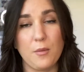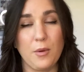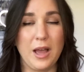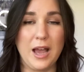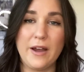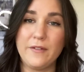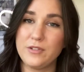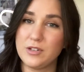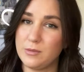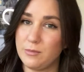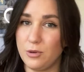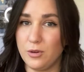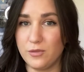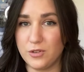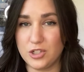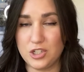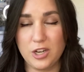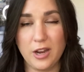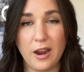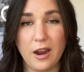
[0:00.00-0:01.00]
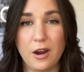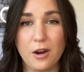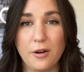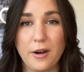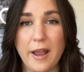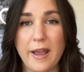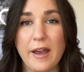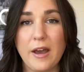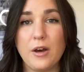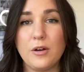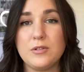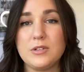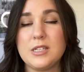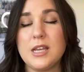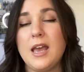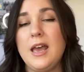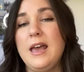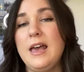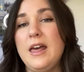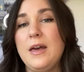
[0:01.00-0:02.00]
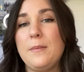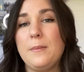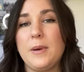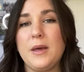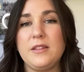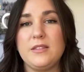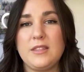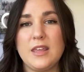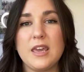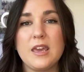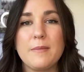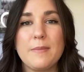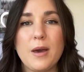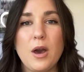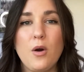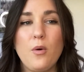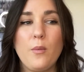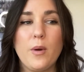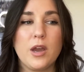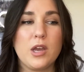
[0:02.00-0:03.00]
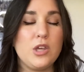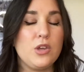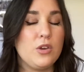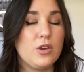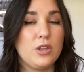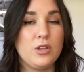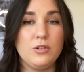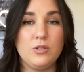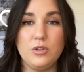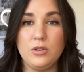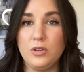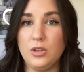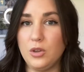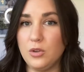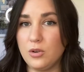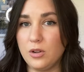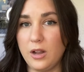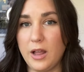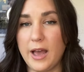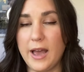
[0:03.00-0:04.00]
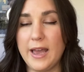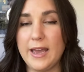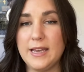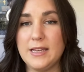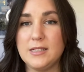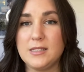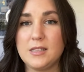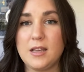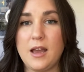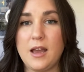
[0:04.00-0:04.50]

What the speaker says: We'll have to move a chair around, but think about where you can utilize